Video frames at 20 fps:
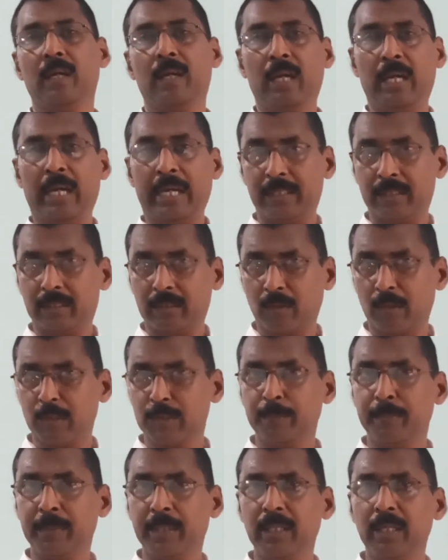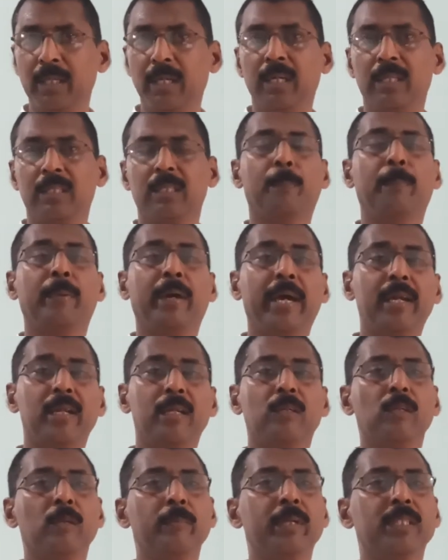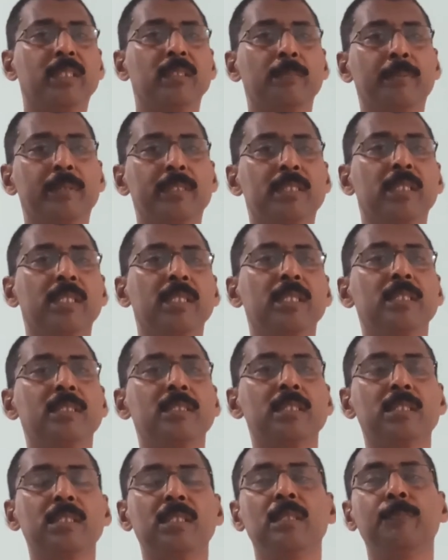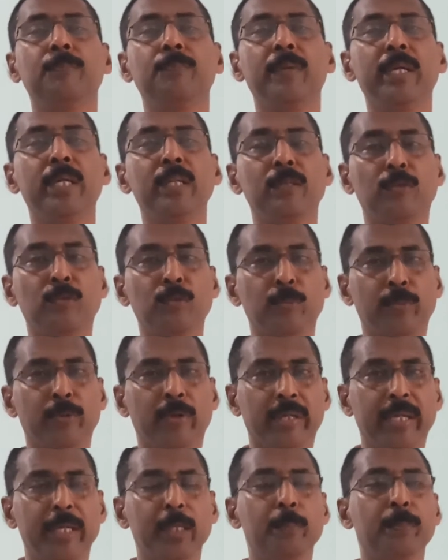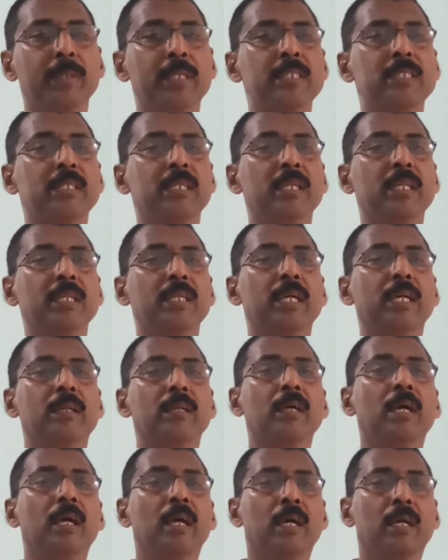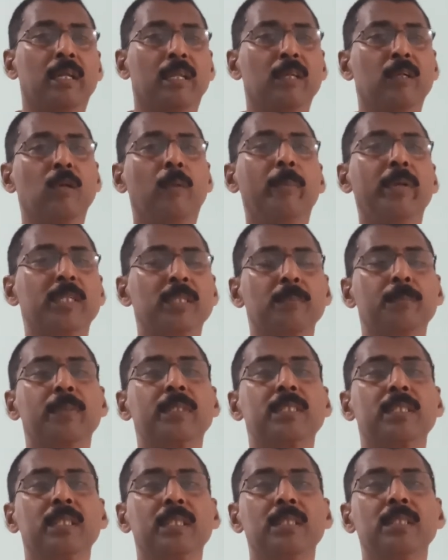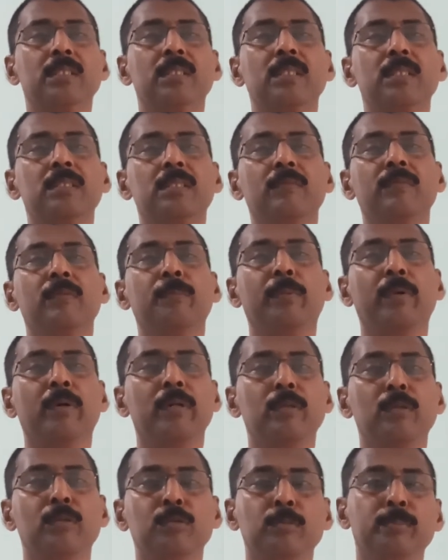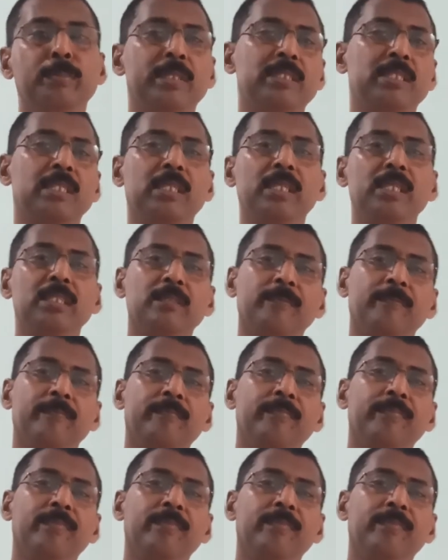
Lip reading: And the cross B, the parental combination percentage is 68.8% and recombination percentage is 37.2%.